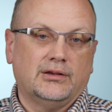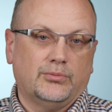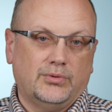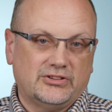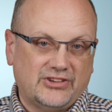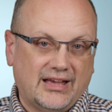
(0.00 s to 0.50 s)

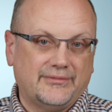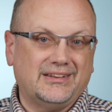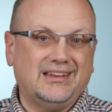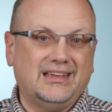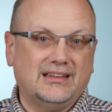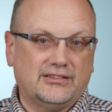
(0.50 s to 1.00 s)
which have
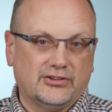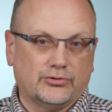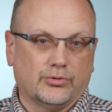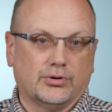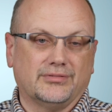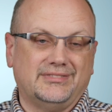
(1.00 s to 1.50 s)
an
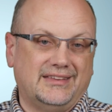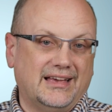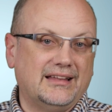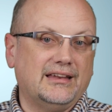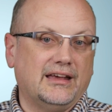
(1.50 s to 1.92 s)
integral dead